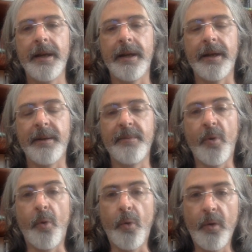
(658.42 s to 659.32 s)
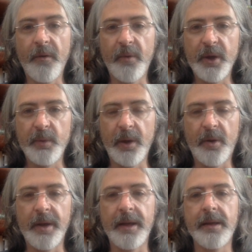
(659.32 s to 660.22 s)
All of which were
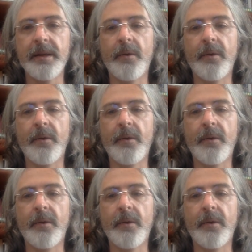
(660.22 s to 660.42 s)
lawyers,